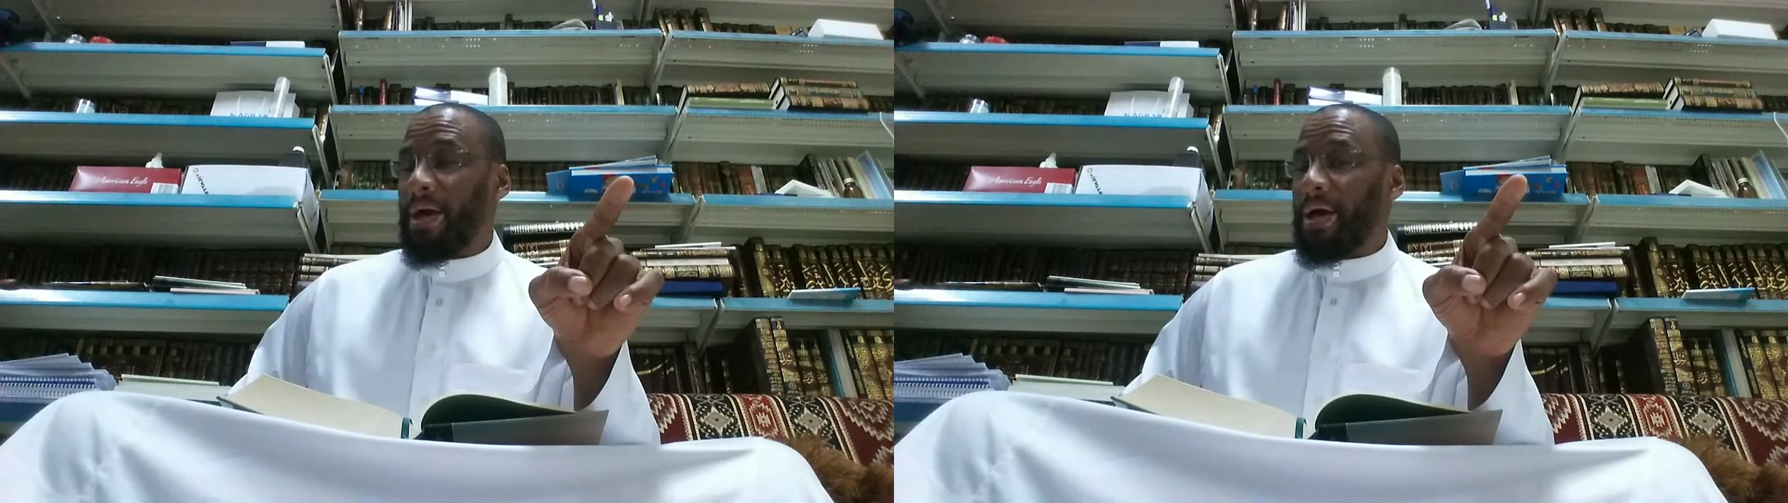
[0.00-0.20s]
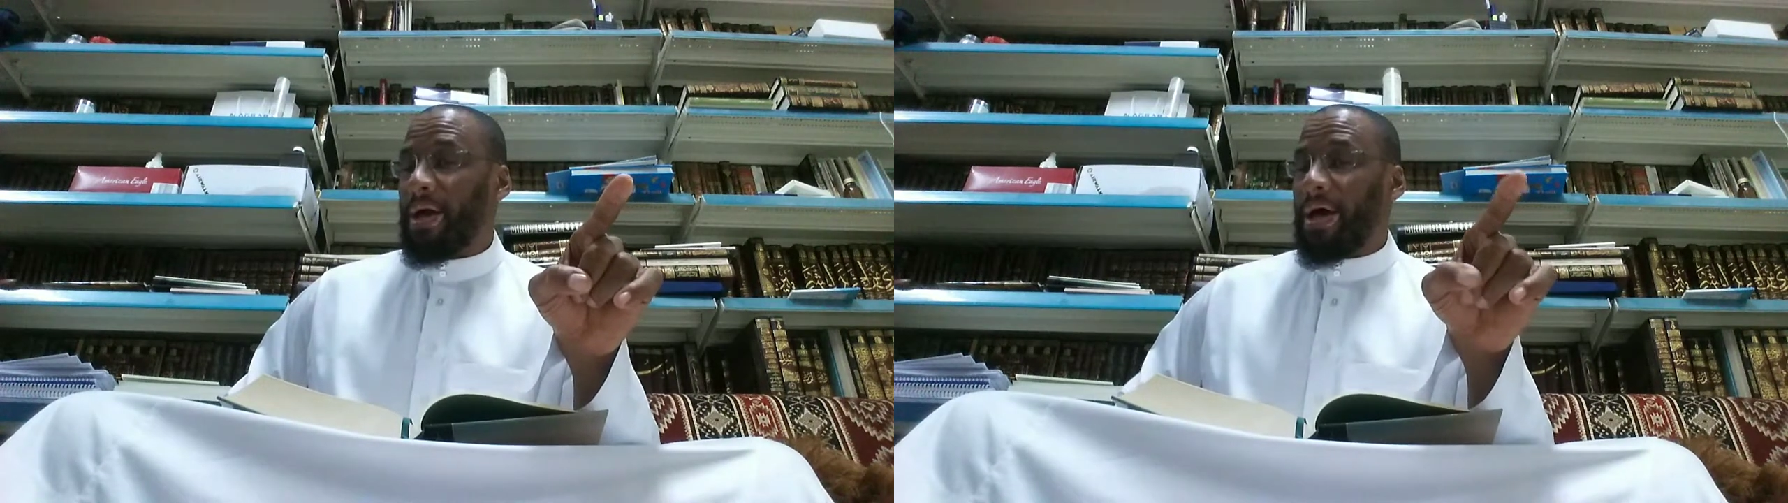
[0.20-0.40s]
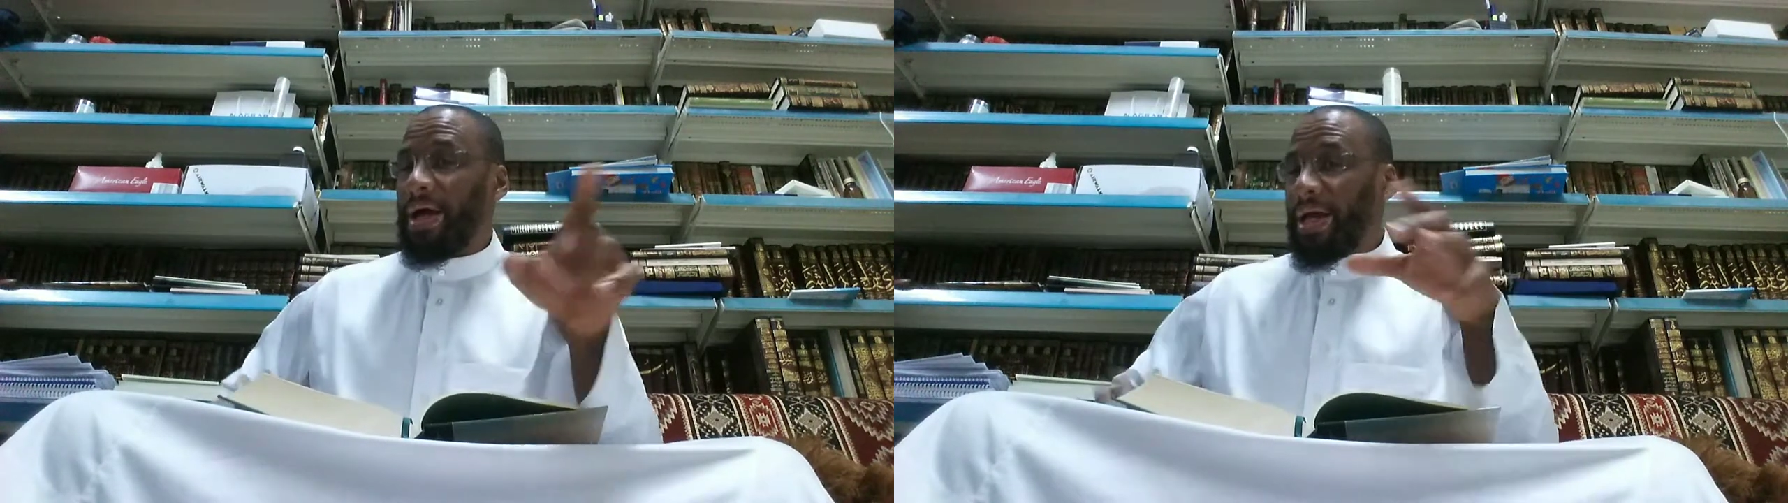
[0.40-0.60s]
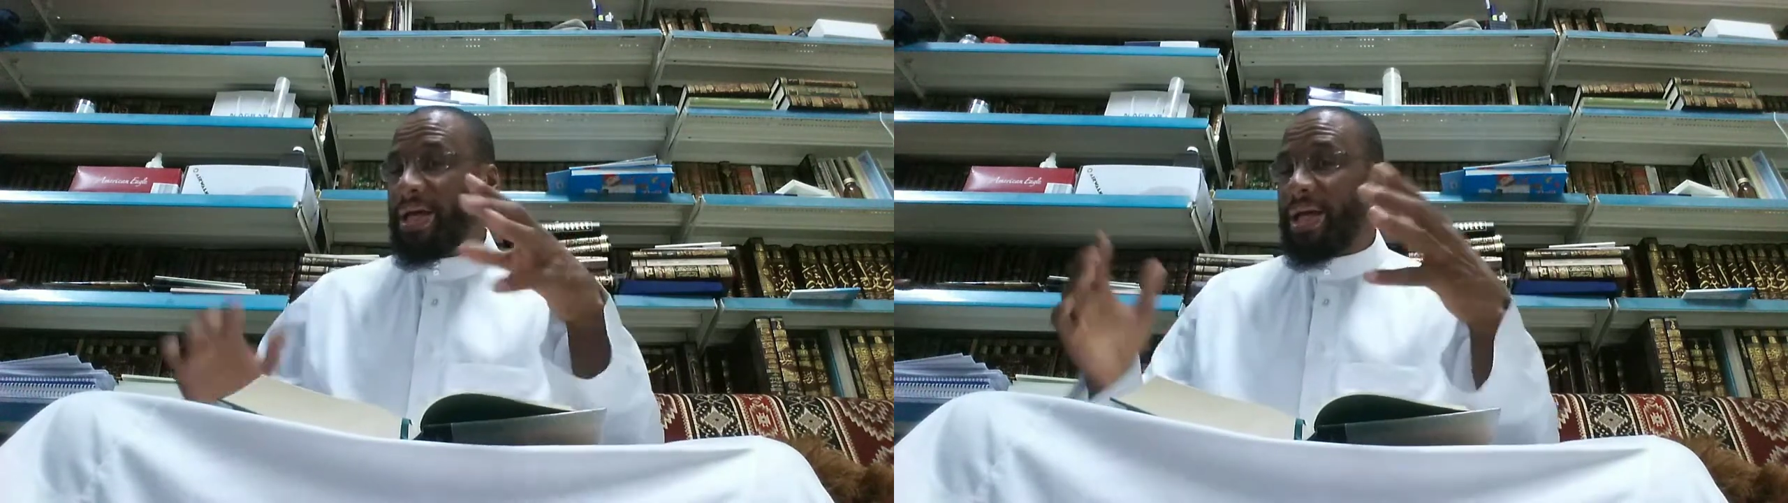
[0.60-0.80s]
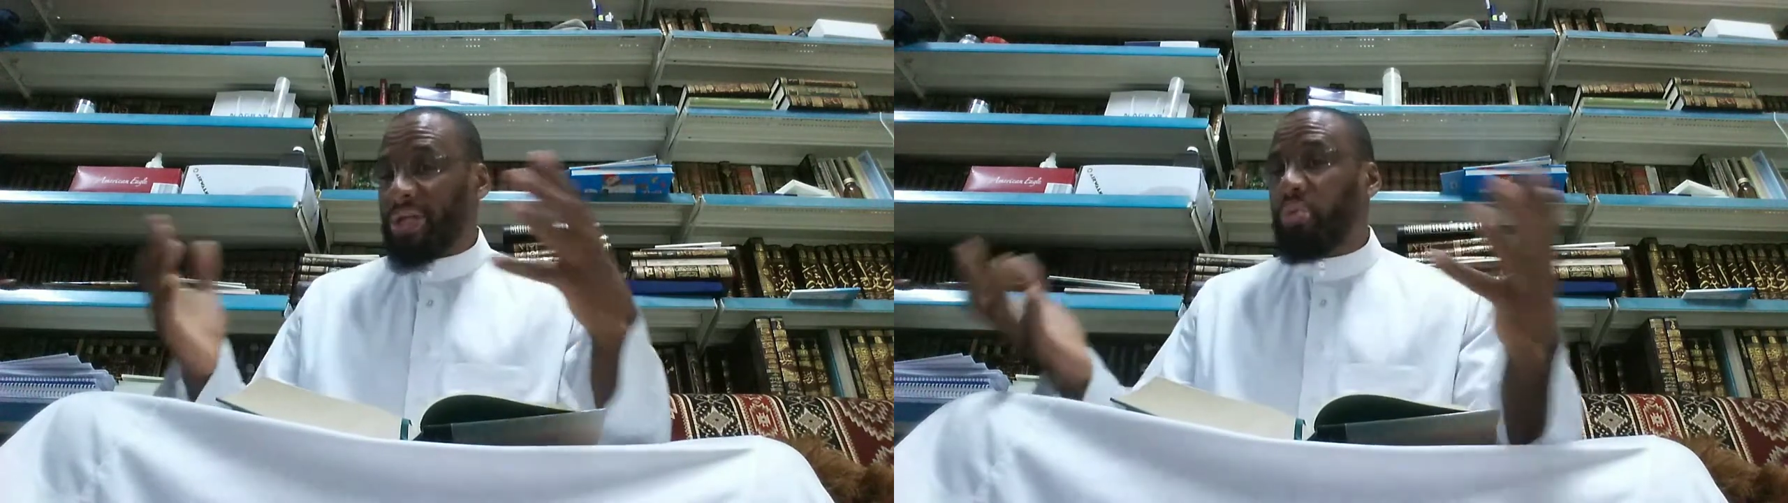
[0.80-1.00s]

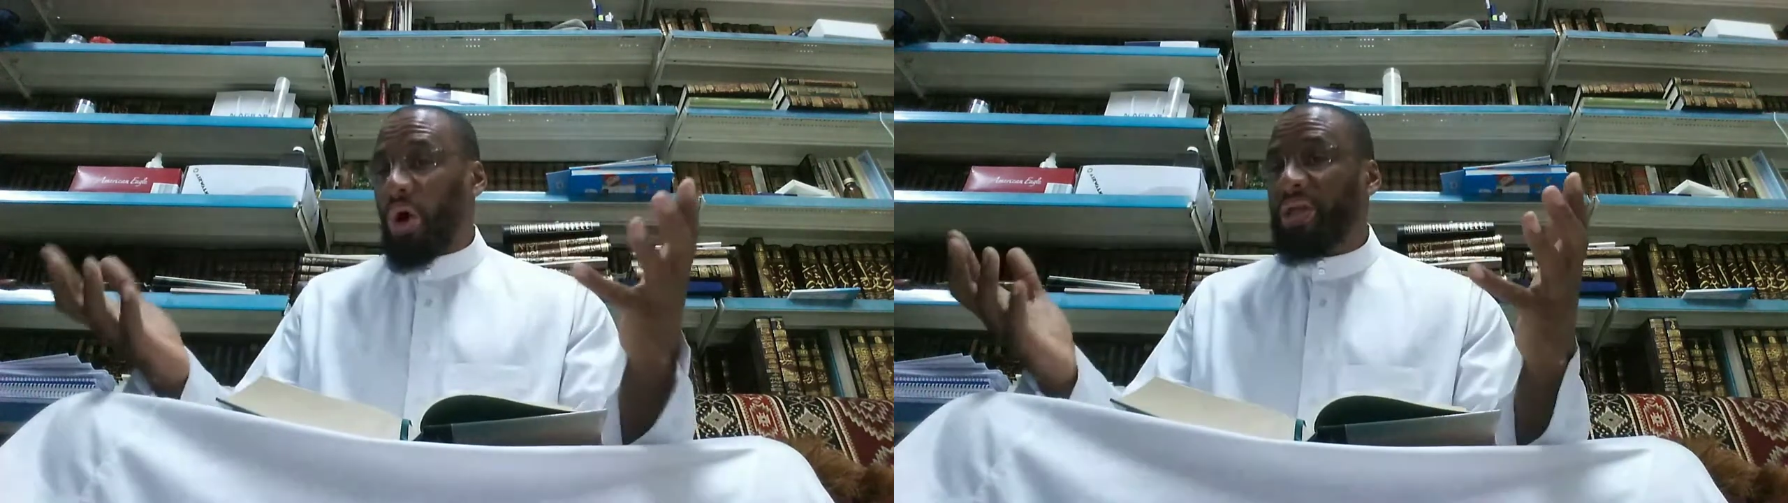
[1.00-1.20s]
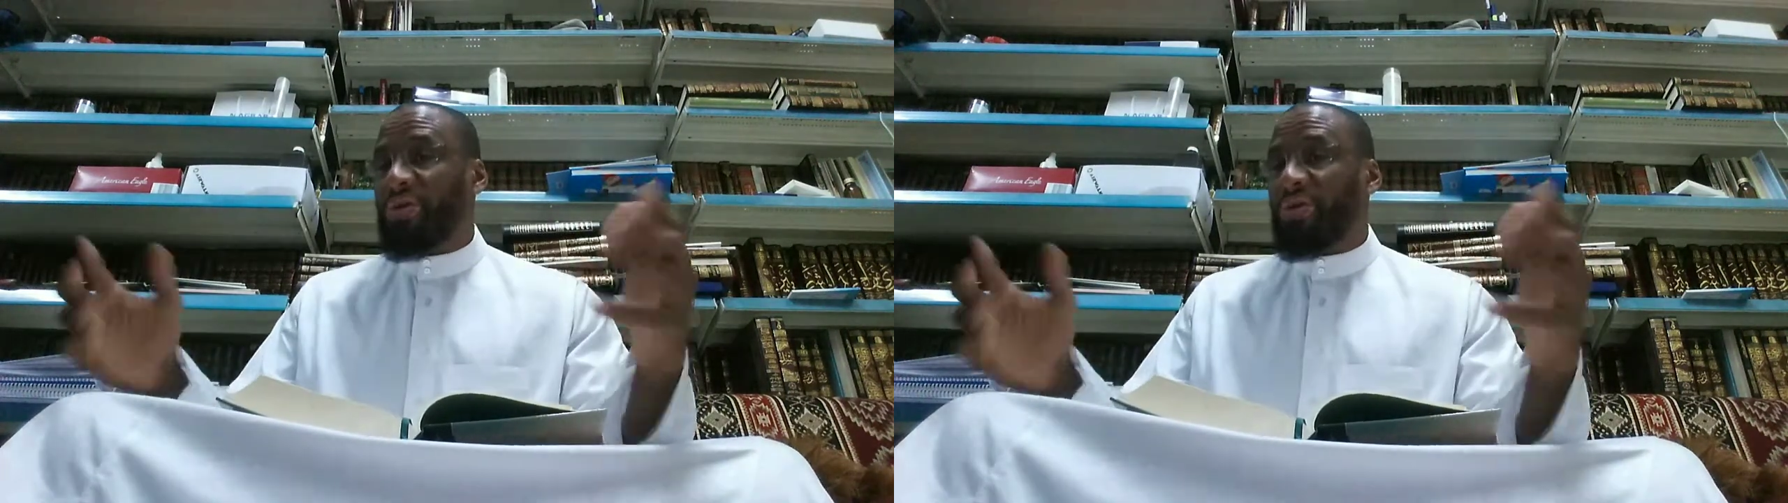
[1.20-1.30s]
It's wanting to